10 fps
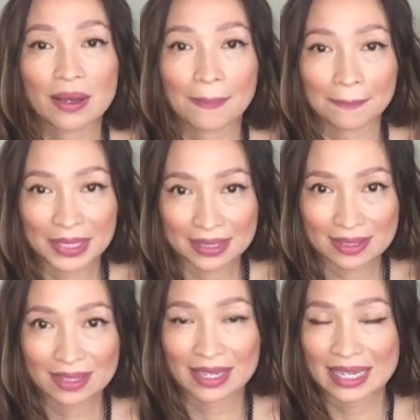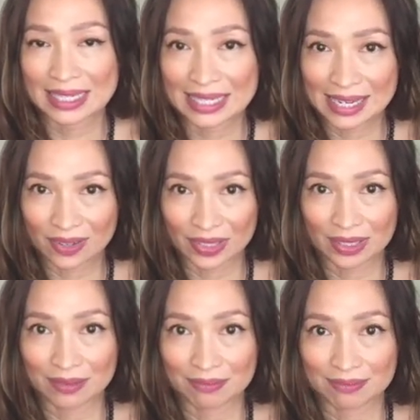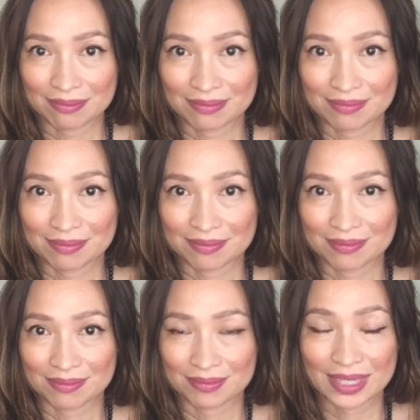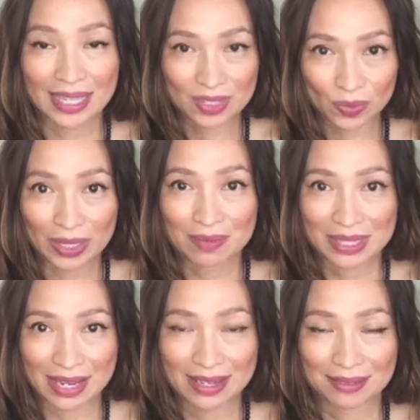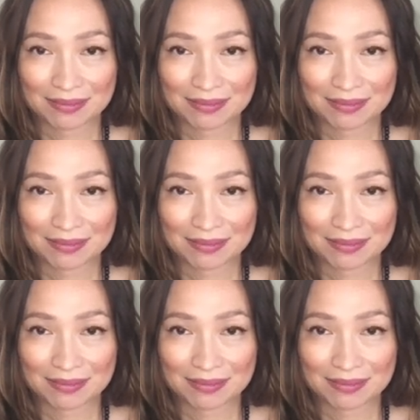meat and dairy. That's what I'm saying.